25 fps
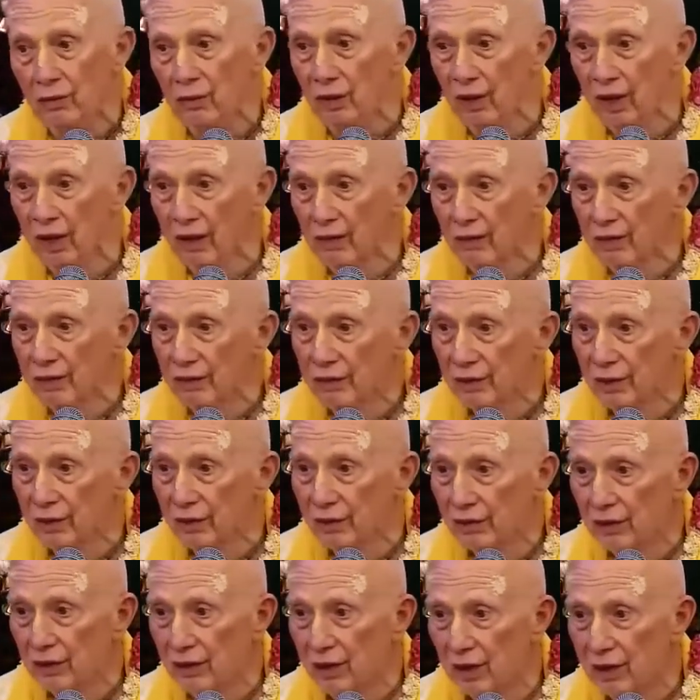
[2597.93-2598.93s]
boy, I was
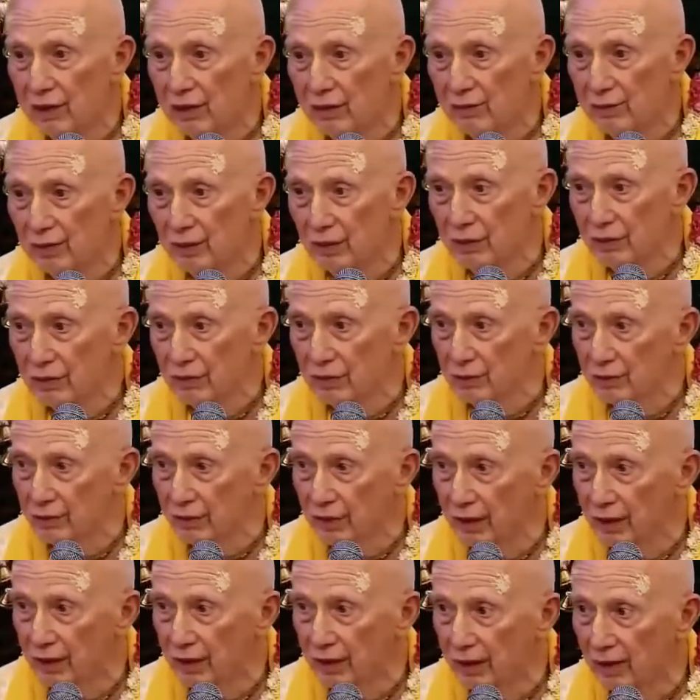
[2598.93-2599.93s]
such a nice person
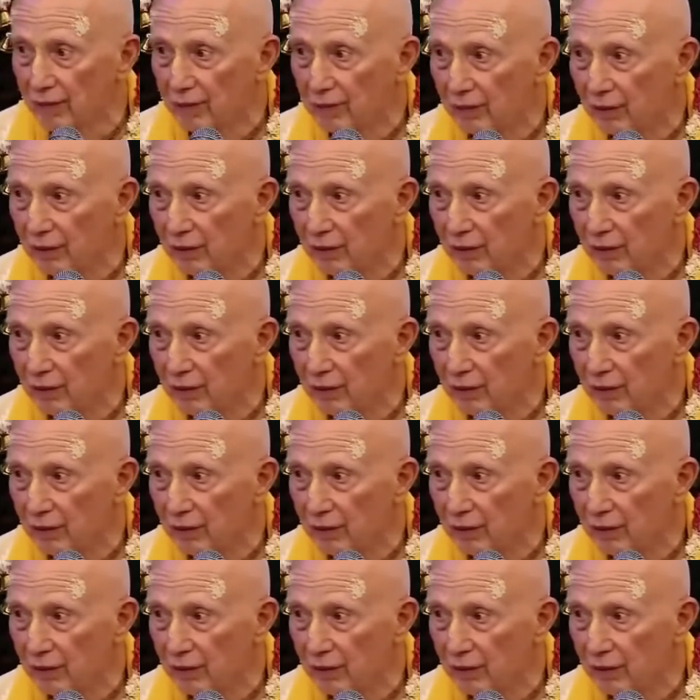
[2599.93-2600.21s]
when I came